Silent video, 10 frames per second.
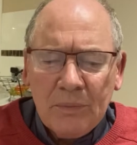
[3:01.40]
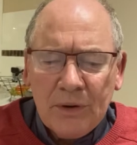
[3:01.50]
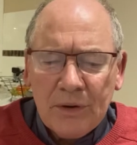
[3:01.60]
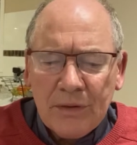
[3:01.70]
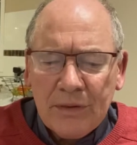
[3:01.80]

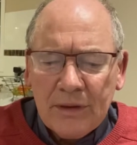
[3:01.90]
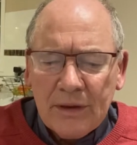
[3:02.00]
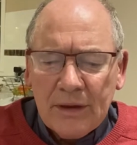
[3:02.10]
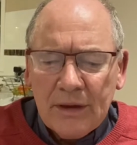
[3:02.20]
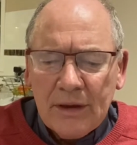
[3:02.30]
birth,
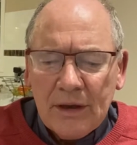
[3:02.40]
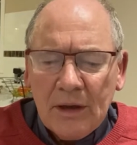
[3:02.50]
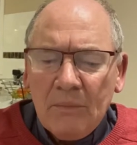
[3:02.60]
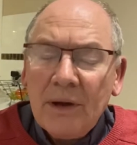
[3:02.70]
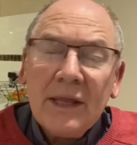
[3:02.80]

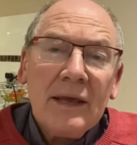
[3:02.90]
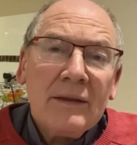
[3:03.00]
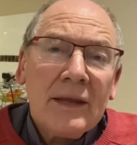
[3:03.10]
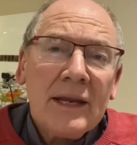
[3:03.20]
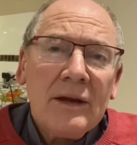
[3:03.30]
but
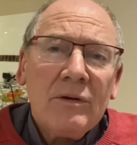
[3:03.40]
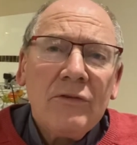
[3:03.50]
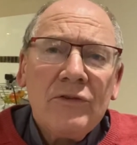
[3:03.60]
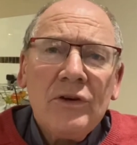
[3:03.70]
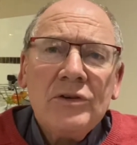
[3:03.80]
that he
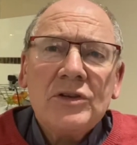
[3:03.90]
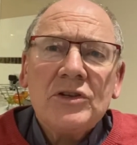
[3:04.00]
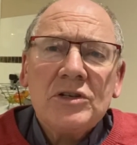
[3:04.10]
refuses